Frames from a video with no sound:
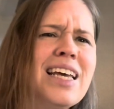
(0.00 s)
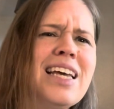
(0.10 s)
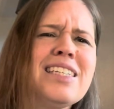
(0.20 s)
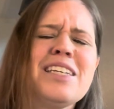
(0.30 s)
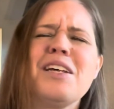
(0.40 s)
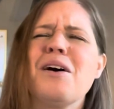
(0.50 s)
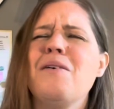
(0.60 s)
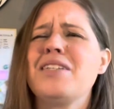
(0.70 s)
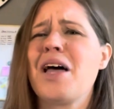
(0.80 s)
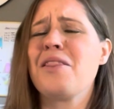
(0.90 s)
easy to go
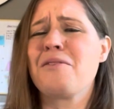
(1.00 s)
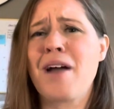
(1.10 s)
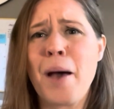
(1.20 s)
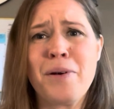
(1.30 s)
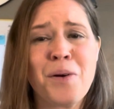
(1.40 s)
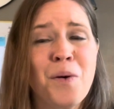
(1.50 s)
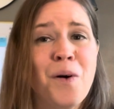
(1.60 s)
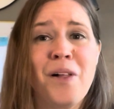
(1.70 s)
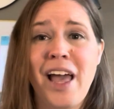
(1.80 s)
down the rabbit hole